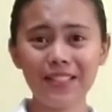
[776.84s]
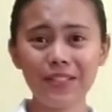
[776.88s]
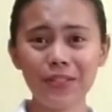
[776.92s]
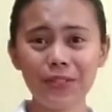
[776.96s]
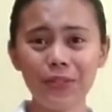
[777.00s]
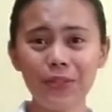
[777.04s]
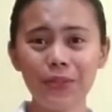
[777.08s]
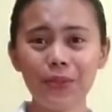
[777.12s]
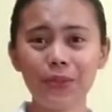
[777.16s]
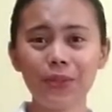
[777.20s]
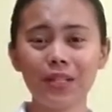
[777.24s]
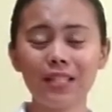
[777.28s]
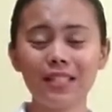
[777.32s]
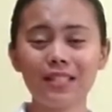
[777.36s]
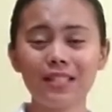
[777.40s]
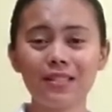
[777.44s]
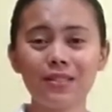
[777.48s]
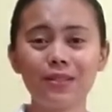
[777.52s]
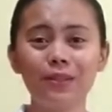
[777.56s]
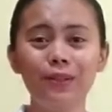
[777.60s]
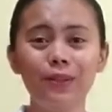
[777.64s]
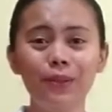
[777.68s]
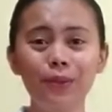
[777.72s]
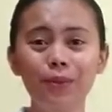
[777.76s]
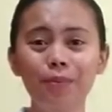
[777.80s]
thing to do is
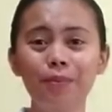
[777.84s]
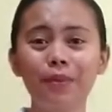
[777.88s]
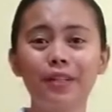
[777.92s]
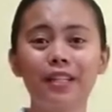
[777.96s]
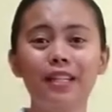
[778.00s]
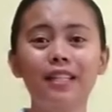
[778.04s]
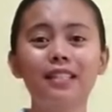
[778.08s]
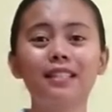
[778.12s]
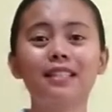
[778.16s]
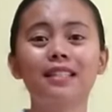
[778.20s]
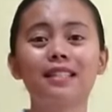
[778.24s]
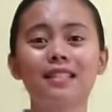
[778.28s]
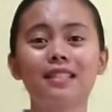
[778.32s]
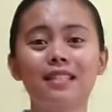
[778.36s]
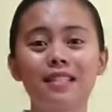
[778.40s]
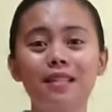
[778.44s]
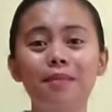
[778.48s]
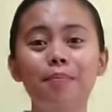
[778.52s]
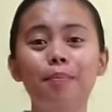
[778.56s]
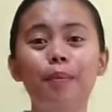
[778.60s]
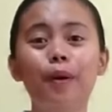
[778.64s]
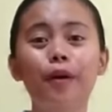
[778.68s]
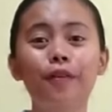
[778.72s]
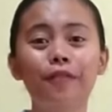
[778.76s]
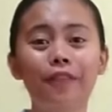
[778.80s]
to lubricate the
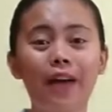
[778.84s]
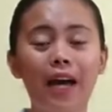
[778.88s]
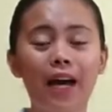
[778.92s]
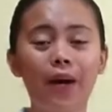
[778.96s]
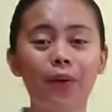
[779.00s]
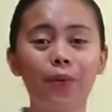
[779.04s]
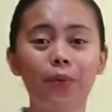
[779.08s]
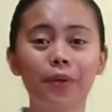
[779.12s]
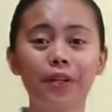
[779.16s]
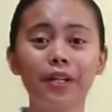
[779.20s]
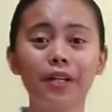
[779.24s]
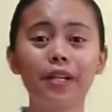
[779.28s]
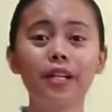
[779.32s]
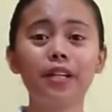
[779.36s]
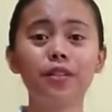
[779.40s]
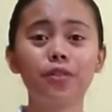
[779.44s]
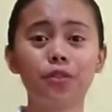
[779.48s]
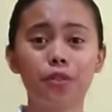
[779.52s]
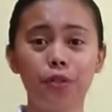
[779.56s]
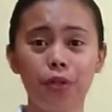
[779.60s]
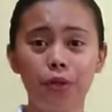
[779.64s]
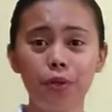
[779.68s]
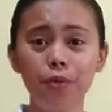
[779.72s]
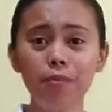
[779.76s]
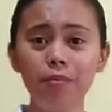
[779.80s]
tip of our
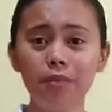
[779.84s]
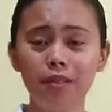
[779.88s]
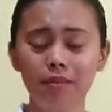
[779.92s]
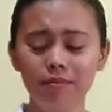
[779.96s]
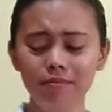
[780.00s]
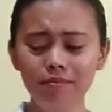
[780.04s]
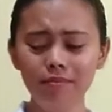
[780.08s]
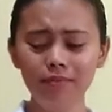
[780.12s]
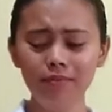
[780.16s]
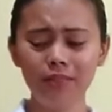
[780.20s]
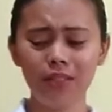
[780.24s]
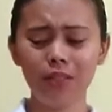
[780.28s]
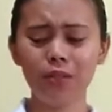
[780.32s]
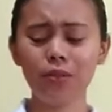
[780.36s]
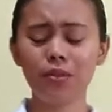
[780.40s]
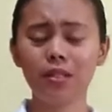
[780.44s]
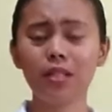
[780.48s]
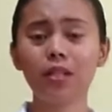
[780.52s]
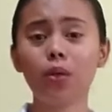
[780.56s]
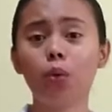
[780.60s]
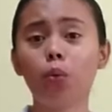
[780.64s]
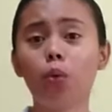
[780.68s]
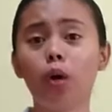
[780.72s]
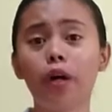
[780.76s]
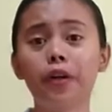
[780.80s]
tube
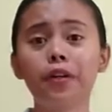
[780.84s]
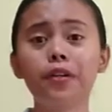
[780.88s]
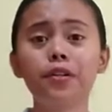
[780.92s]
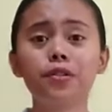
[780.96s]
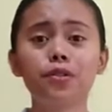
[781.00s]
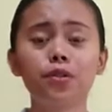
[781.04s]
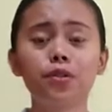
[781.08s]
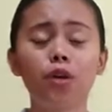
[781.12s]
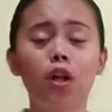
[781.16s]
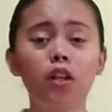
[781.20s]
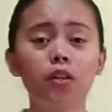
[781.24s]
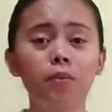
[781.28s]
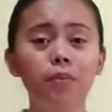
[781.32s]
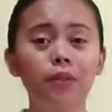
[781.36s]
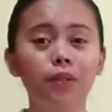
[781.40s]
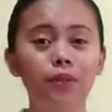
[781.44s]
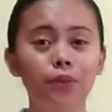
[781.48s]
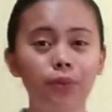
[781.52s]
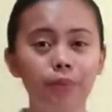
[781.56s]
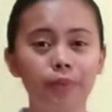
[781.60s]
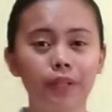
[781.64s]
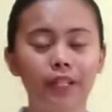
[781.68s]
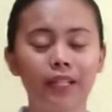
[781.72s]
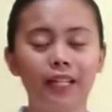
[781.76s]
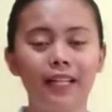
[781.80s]
using a water-soluble
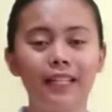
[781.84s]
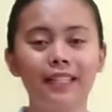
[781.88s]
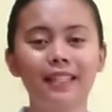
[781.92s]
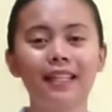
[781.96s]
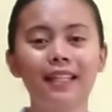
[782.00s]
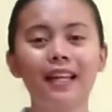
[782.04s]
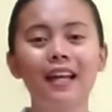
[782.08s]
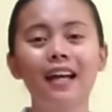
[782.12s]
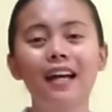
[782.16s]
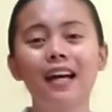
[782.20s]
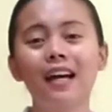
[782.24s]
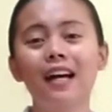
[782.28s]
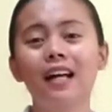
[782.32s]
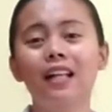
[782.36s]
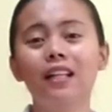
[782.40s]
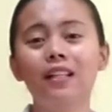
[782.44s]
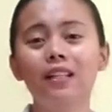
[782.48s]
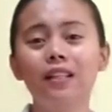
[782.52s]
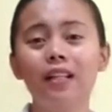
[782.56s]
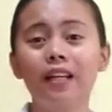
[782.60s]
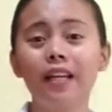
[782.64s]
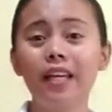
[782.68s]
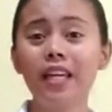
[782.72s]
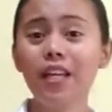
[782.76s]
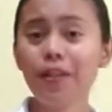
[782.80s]
lubricant,
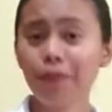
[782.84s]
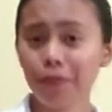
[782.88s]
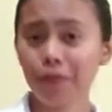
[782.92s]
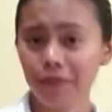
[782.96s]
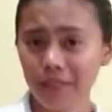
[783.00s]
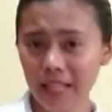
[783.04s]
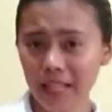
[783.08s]
if